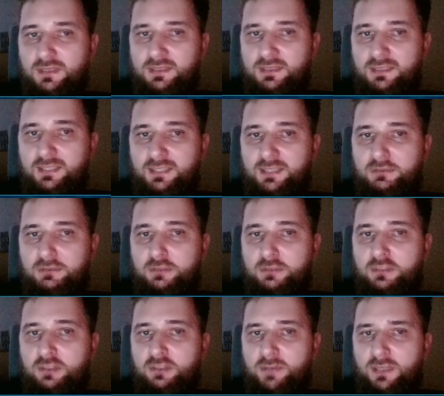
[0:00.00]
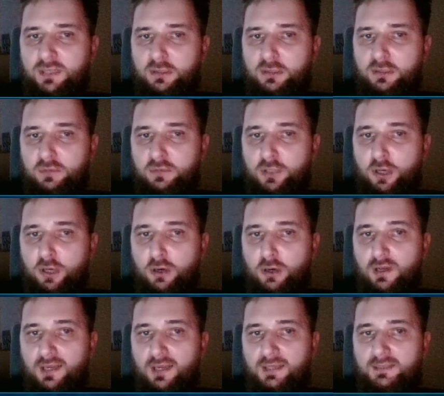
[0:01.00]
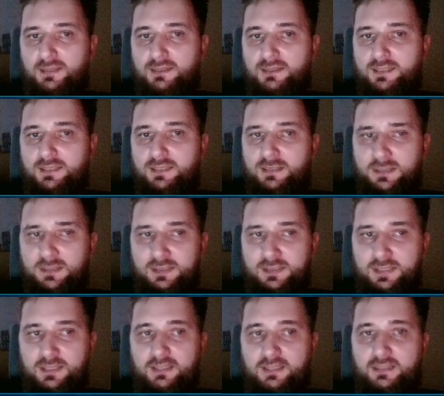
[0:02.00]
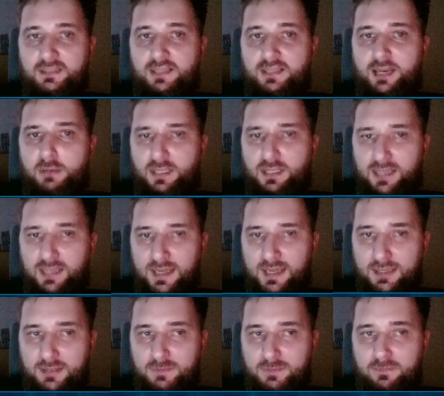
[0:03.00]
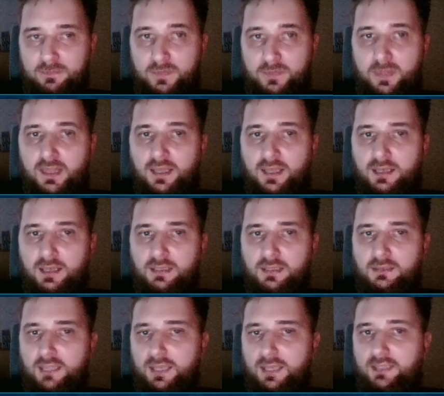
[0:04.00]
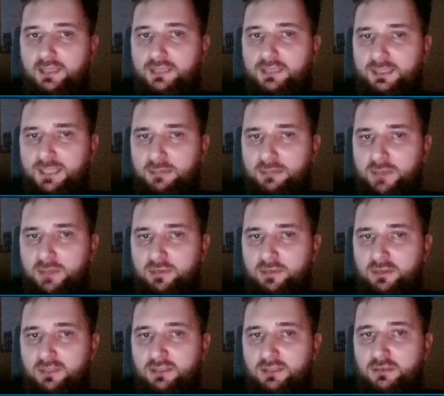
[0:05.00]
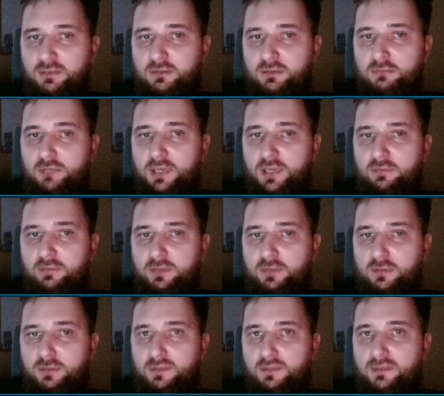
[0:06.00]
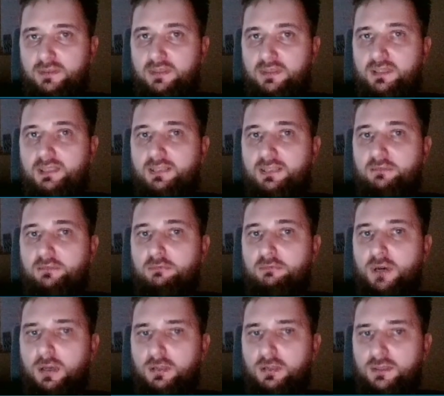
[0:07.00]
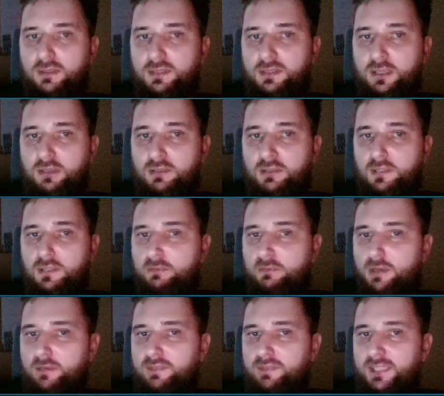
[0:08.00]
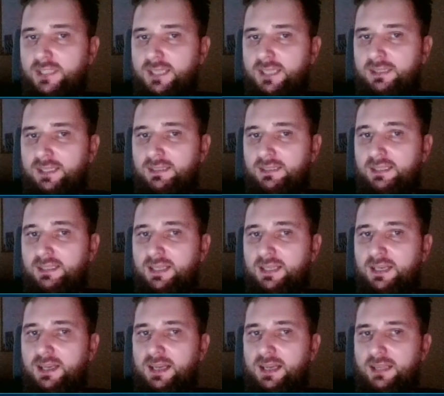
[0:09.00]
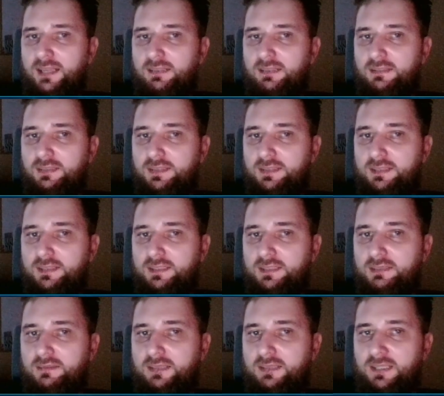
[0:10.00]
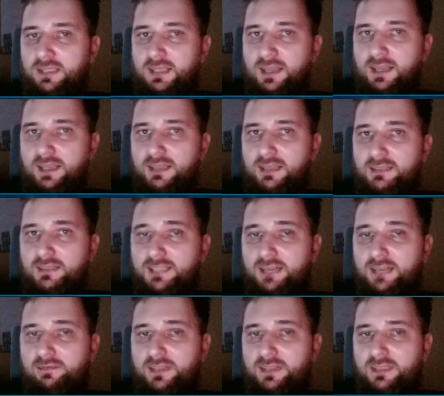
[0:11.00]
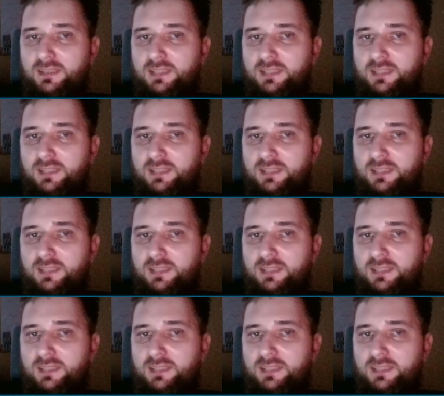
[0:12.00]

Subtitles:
target the domain of law, as it is in our case. The GradCam method that we have used works only with CNN, and this is something